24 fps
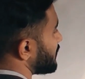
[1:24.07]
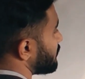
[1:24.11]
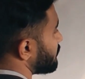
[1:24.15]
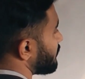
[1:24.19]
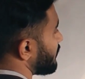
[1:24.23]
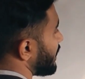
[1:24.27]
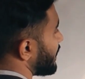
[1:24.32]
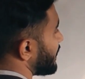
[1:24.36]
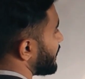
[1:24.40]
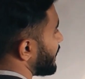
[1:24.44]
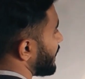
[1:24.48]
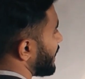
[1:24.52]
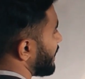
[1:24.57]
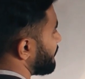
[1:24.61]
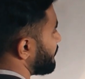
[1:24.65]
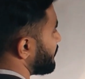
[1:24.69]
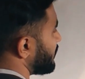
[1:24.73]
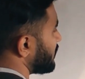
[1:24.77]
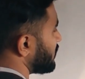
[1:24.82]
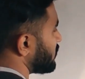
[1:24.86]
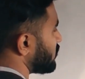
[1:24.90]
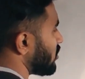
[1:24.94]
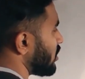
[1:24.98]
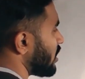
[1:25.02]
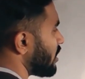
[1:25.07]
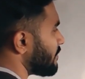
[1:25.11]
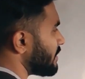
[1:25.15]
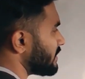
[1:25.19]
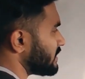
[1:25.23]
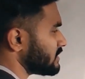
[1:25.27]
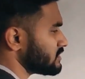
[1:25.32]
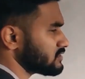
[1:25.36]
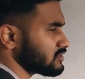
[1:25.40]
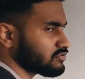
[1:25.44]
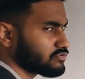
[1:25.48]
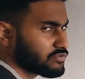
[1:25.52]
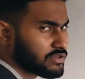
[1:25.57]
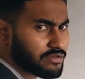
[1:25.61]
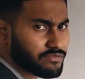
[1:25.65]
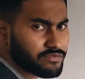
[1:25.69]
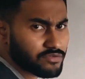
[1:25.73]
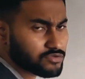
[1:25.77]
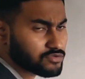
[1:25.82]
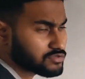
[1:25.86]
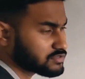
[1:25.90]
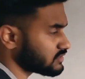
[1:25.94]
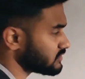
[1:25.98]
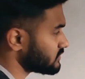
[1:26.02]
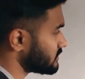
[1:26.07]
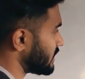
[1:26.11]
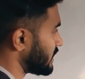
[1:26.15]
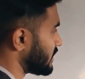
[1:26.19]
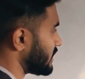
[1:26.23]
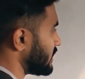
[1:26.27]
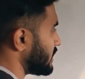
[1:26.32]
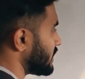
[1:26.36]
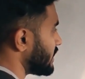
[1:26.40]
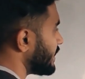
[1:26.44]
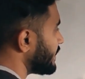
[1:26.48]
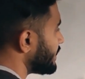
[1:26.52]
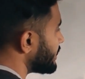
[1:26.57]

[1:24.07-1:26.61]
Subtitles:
BY. In every theorem I think so we have used this technique,